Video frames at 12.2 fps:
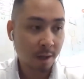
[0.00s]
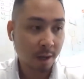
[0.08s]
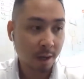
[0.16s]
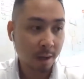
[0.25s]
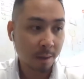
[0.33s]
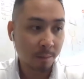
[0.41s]

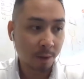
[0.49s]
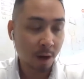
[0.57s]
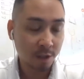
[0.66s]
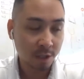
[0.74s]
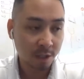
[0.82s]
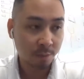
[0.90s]

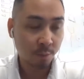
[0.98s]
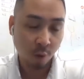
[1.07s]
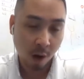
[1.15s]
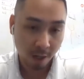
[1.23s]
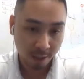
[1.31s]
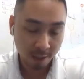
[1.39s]
conscious
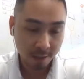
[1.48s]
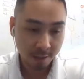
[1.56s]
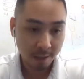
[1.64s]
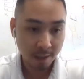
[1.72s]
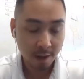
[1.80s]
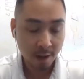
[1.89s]

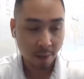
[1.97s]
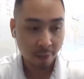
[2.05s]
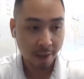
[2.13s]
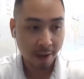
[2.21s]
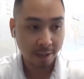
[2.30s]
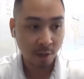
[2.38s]
product
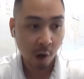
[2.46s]
that